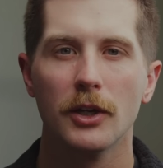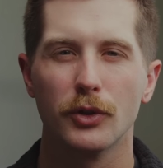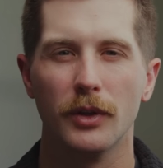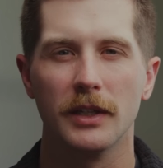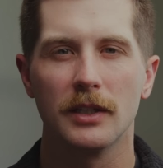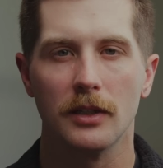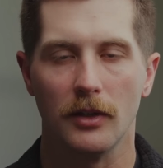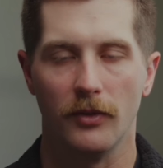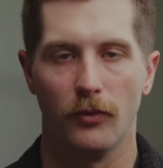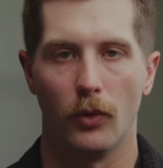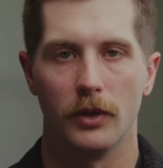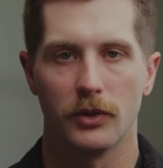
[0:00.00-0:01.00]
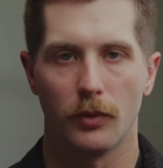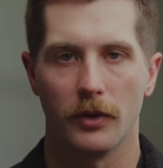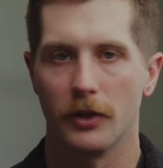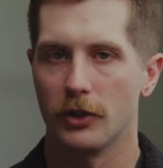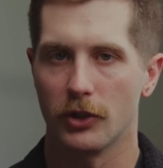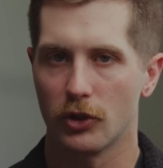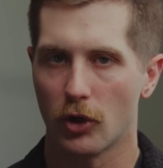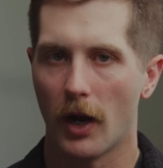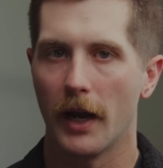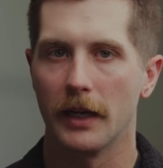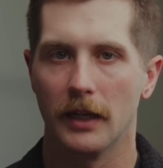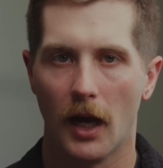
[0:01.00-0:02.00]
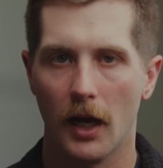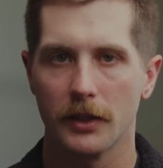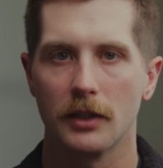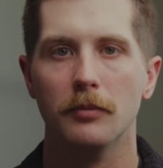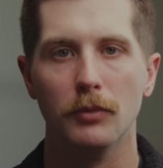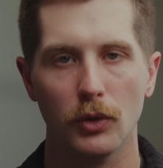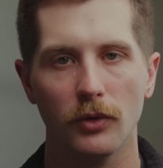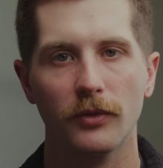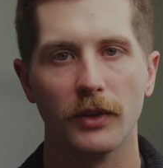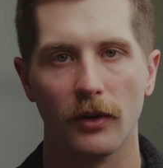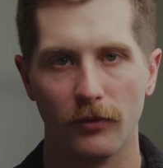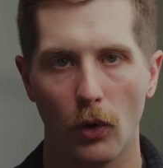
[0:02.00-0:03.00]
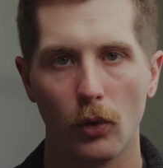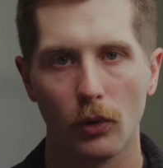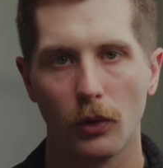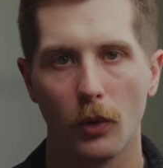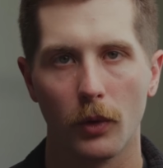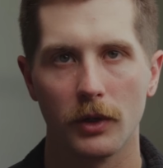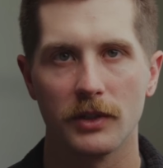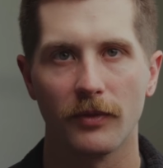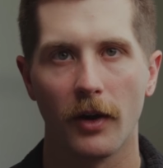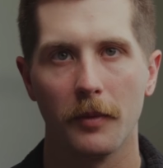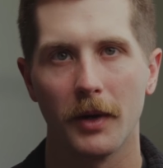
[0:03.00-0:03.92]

So this is a voice where they're just trying not to move their vocal cords very